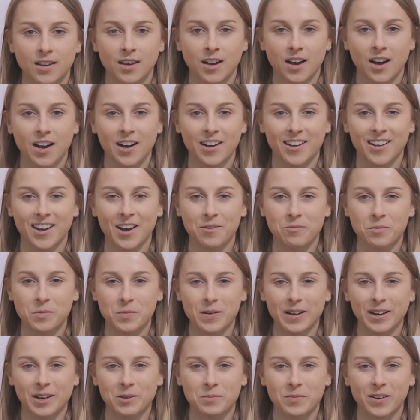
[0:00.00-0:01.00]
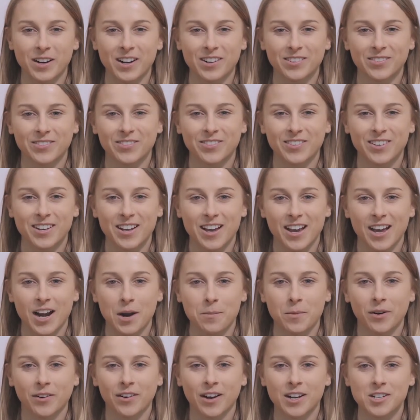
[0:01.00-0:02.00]
Hi, I'm Rebecca Bruff and
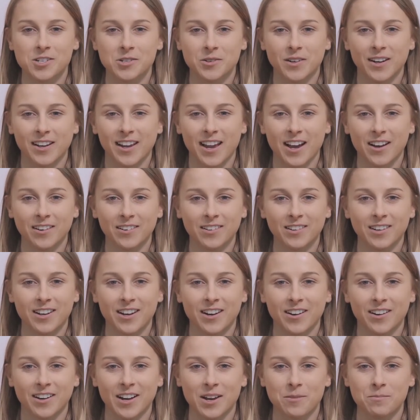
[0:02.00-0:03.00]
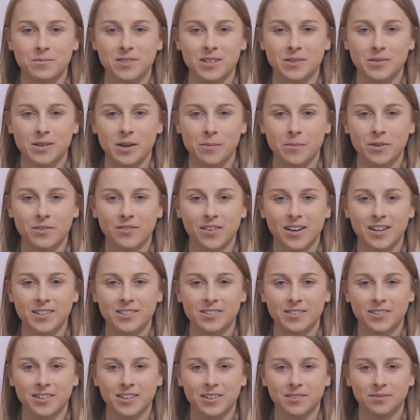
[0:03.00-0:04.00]
I'm a graduate accountant here at MWM
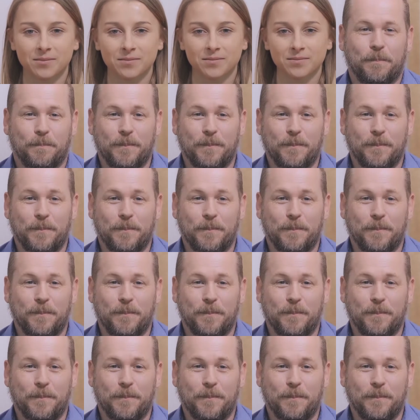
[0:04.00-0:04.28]
Advisory.